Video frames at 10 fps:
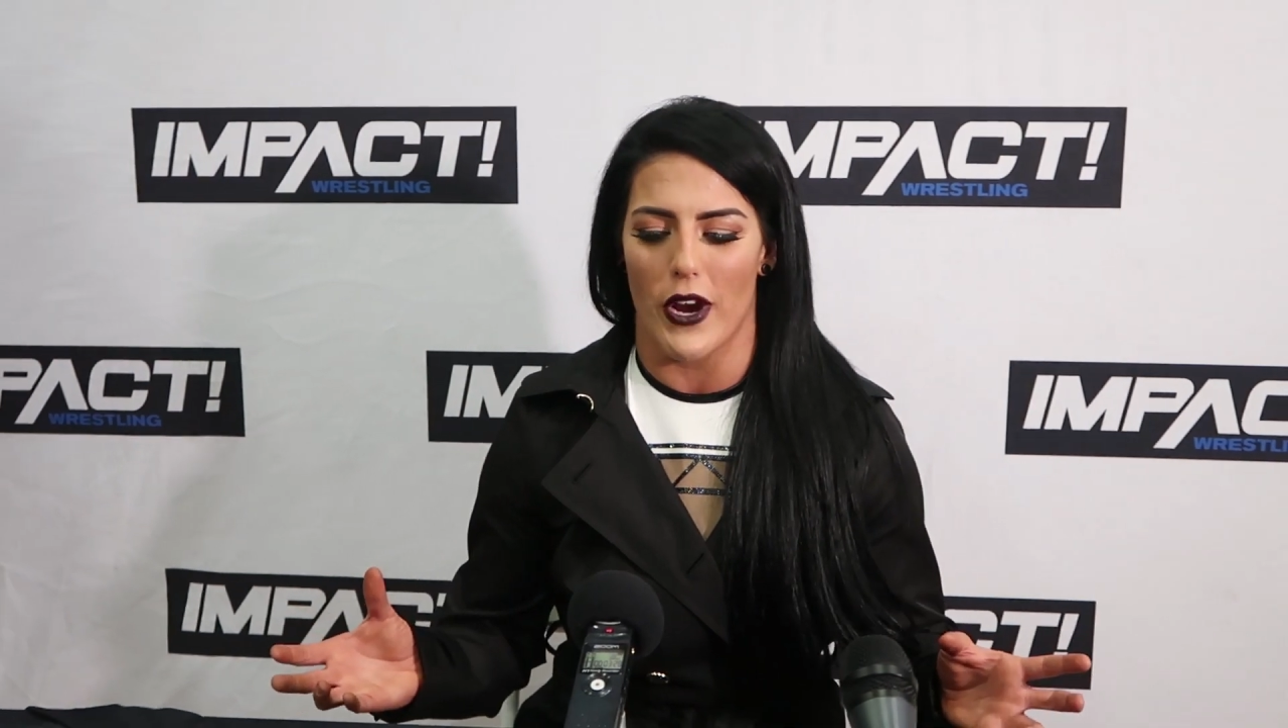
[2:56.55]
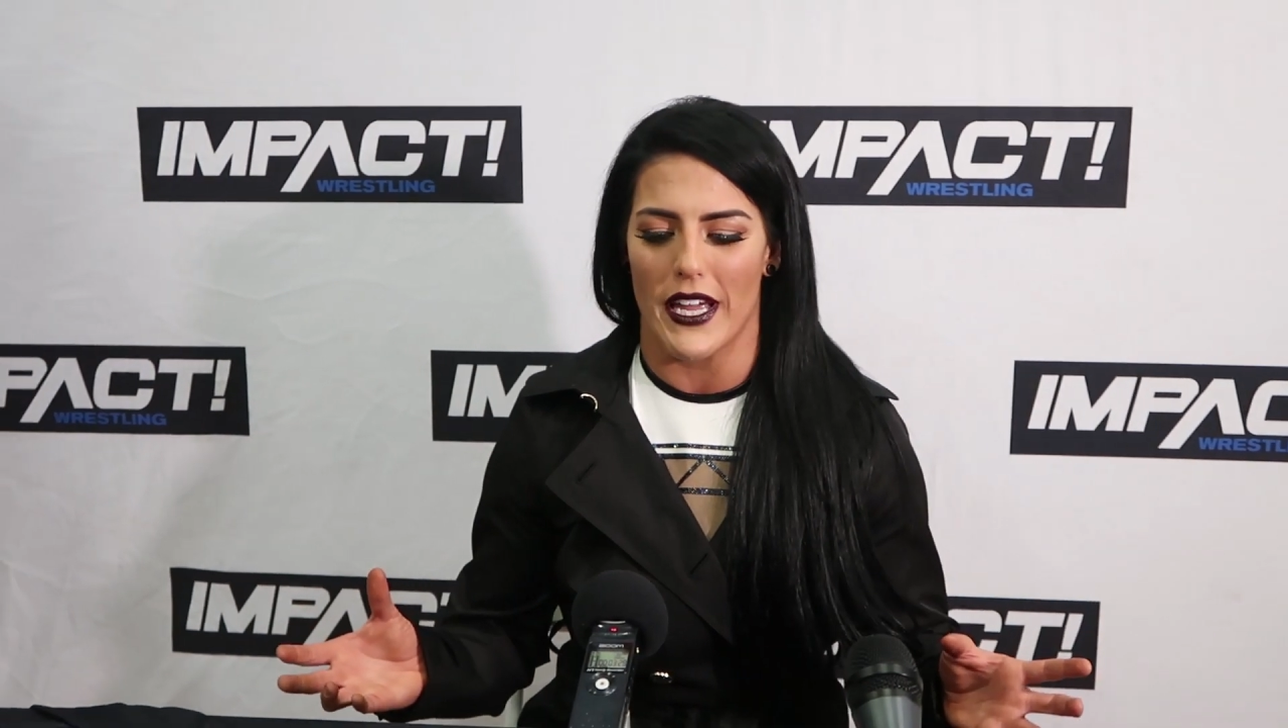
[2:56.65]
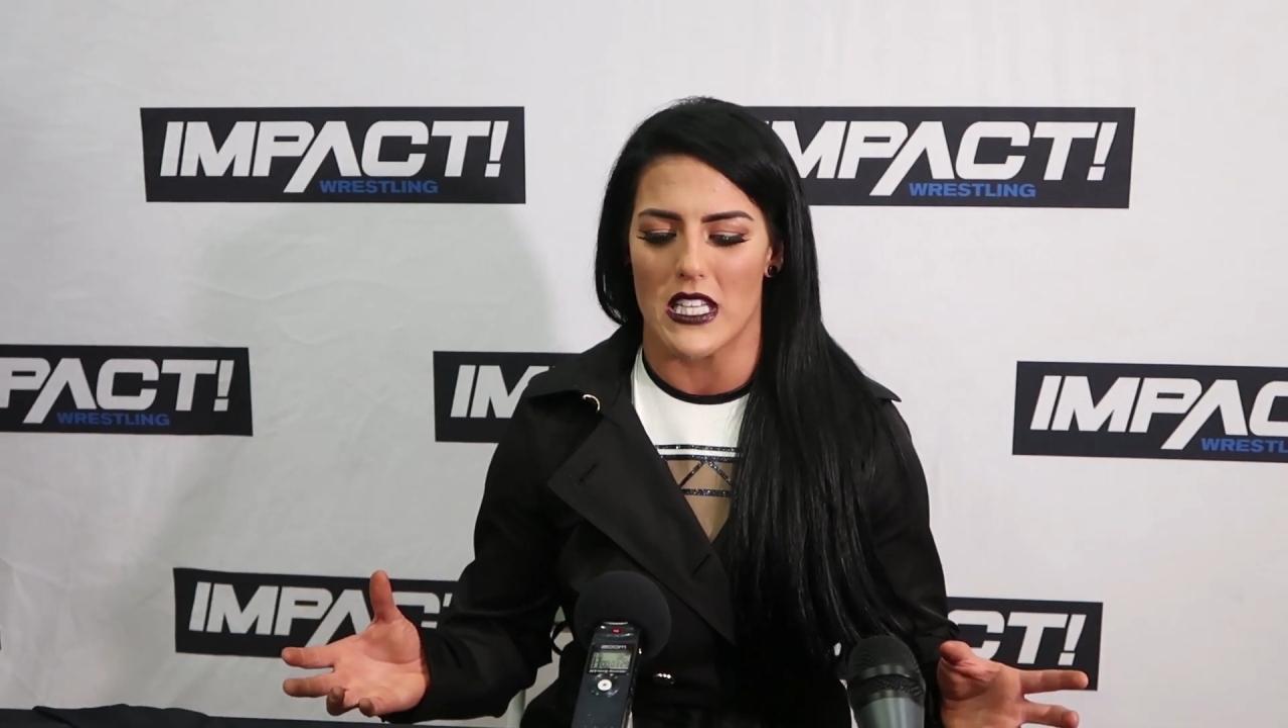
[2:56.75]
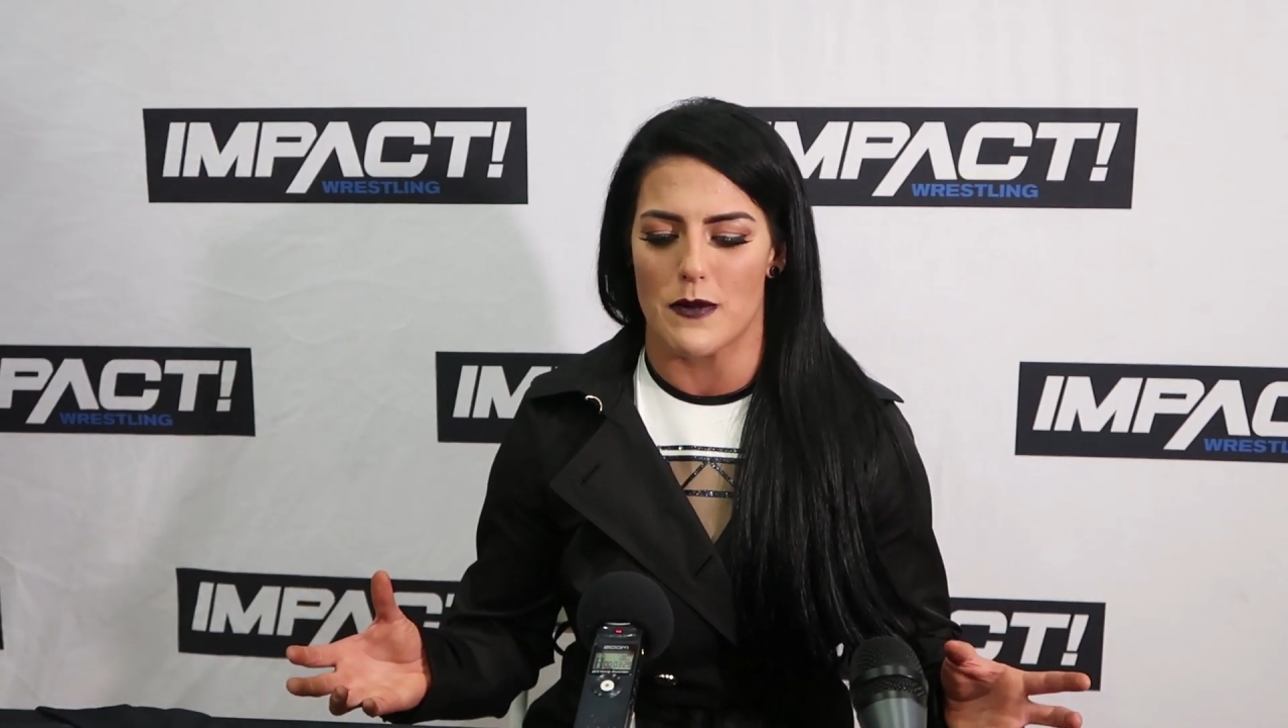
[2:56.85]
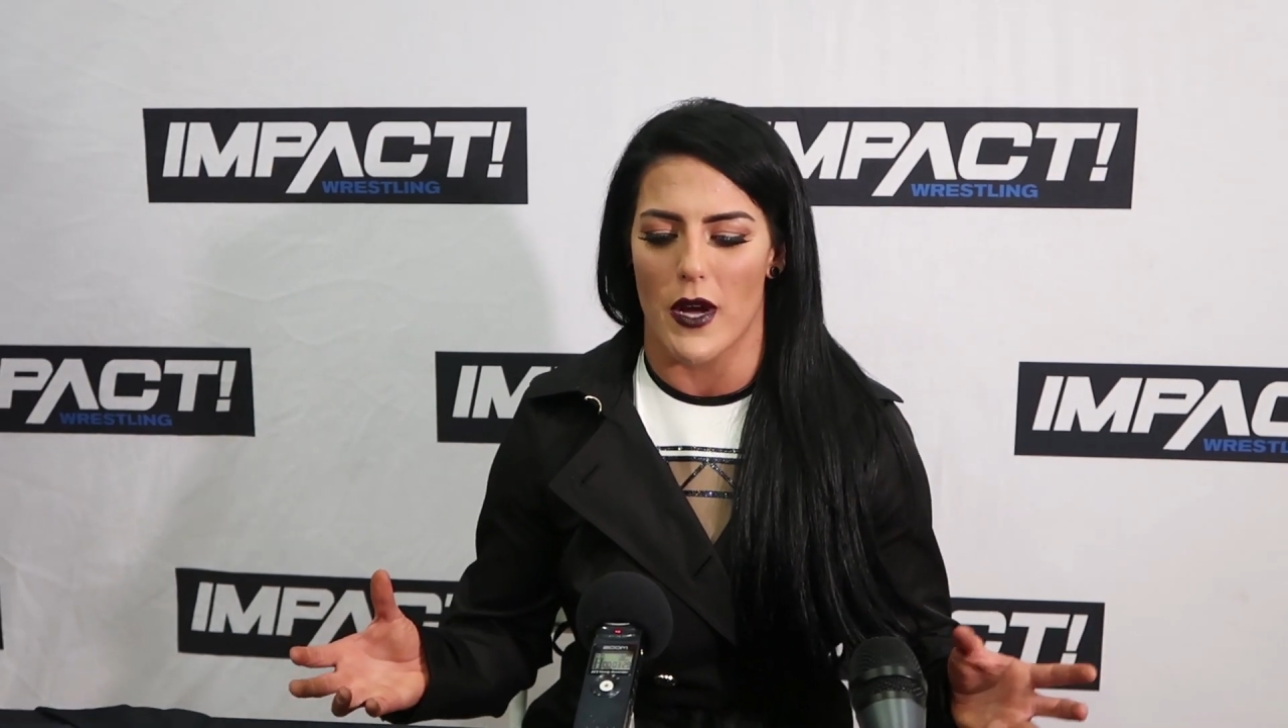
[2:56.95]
brands,